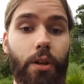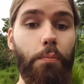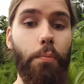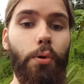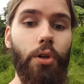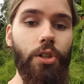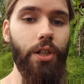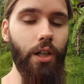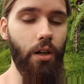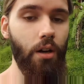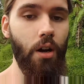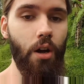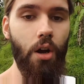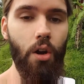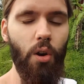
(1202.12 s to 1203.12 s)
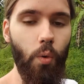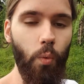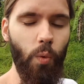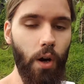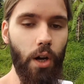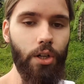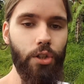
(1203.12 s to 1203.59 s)
than pushing,
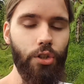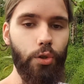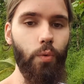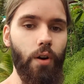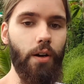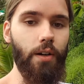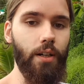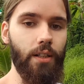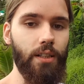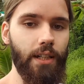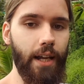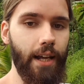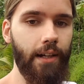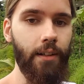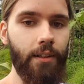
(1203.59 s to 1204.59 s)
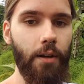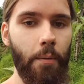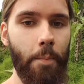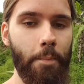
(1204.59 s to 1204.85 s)
once you understand